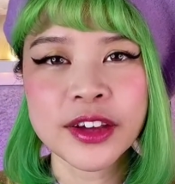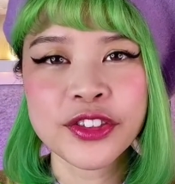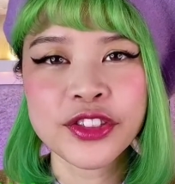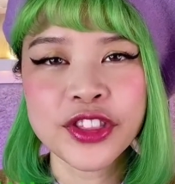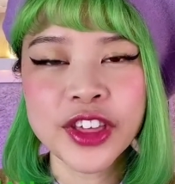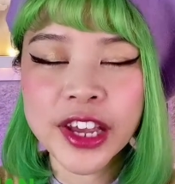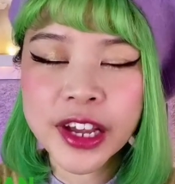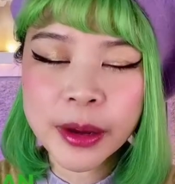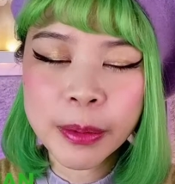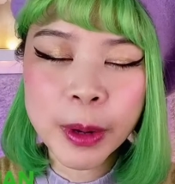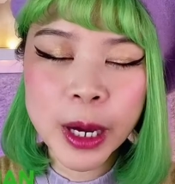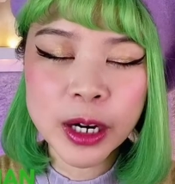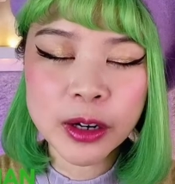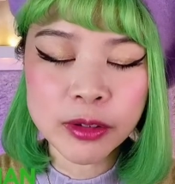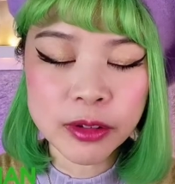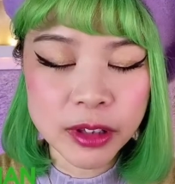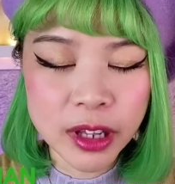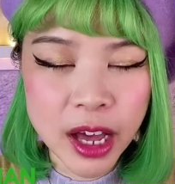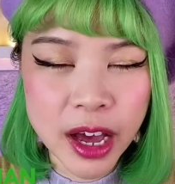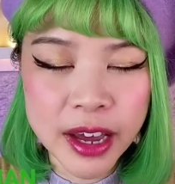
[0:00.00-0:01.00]
Think about a
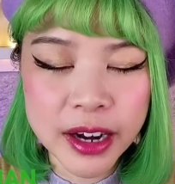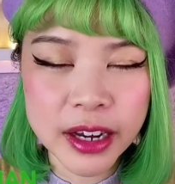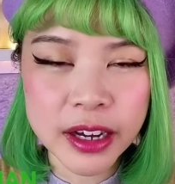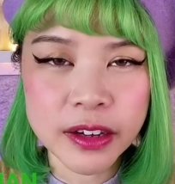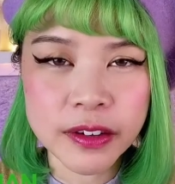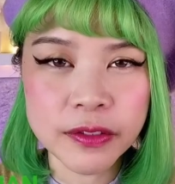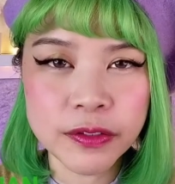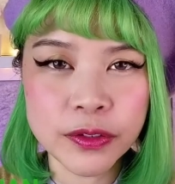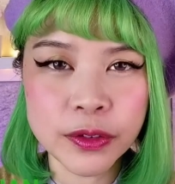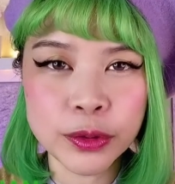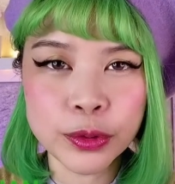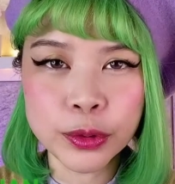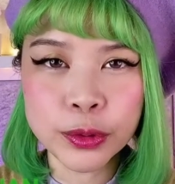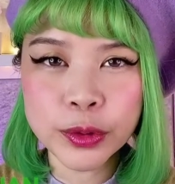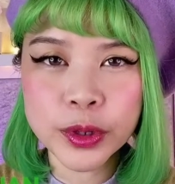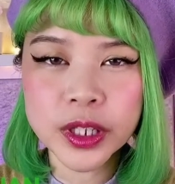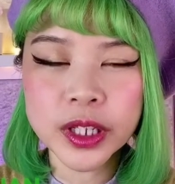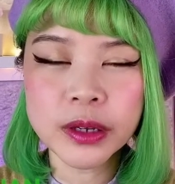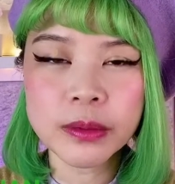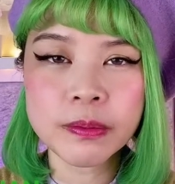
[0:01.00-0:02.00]
lot of
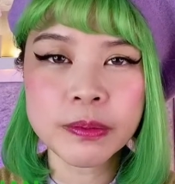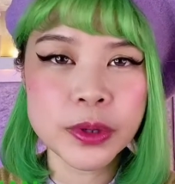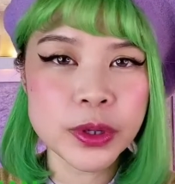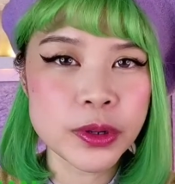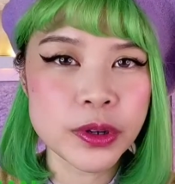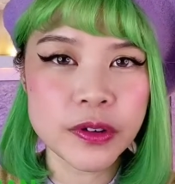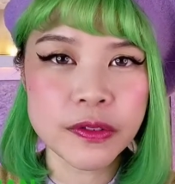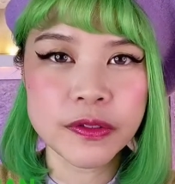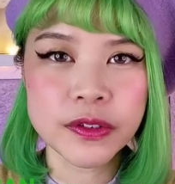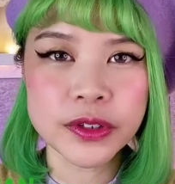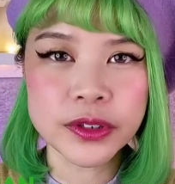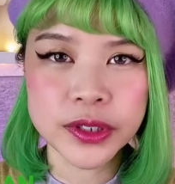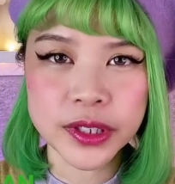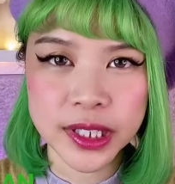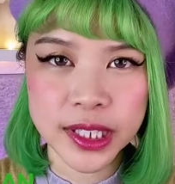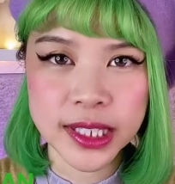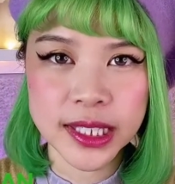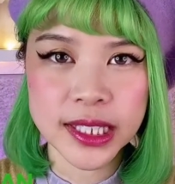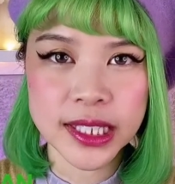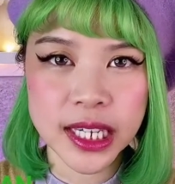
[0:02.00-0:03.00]
really beautiful,
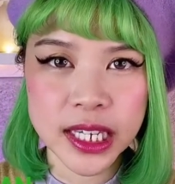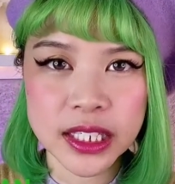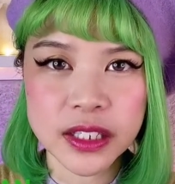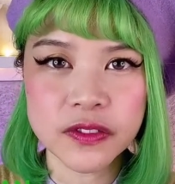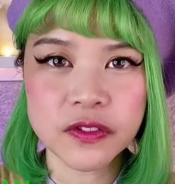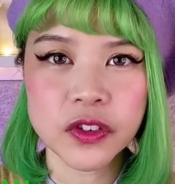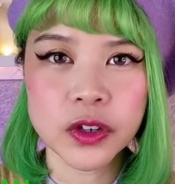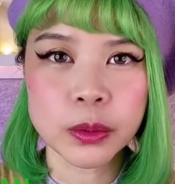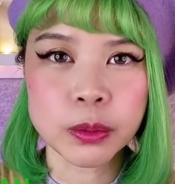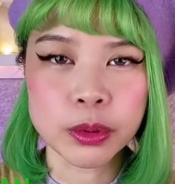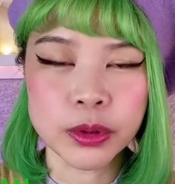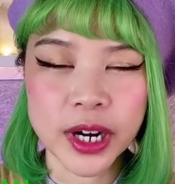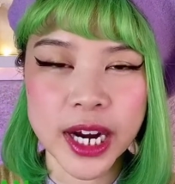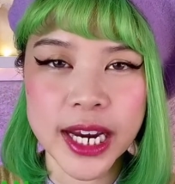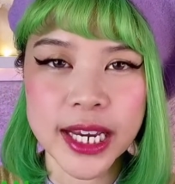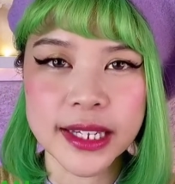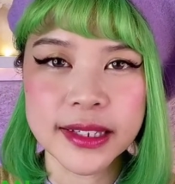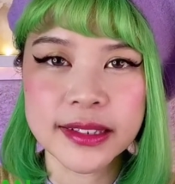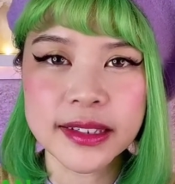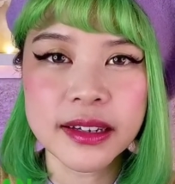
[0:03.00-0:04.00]
successful
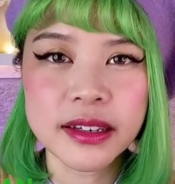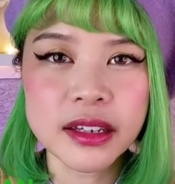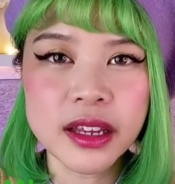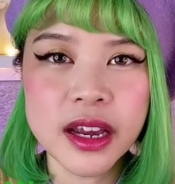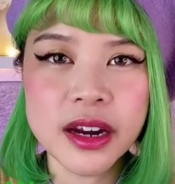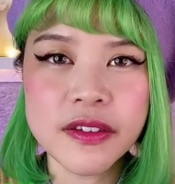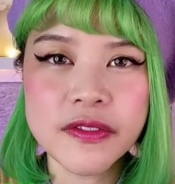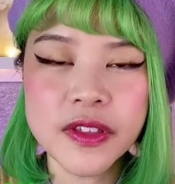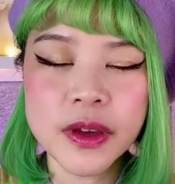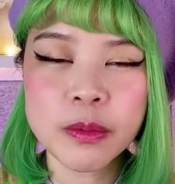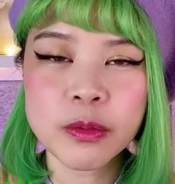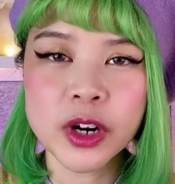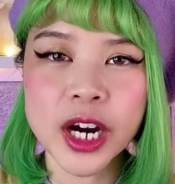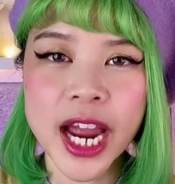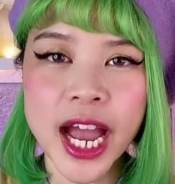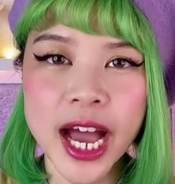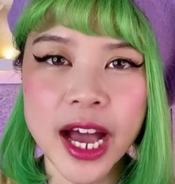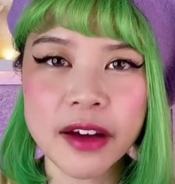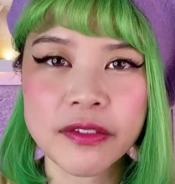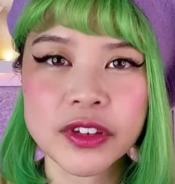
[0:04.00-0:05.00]
brands. A lot of them were
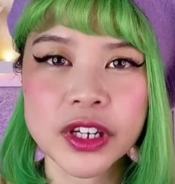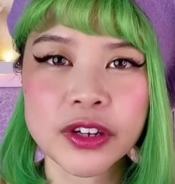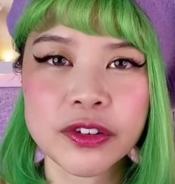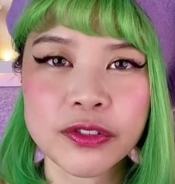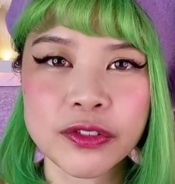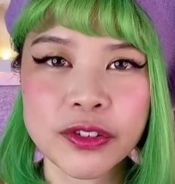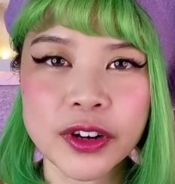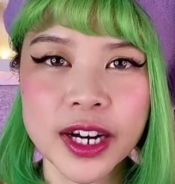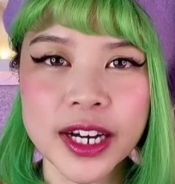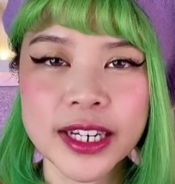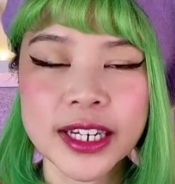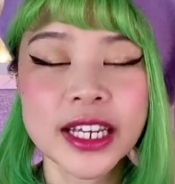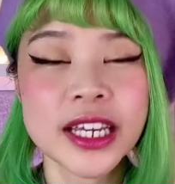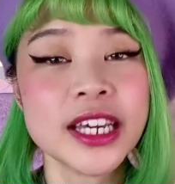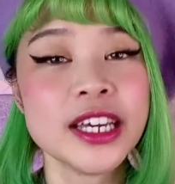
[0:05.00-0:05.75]
having fun.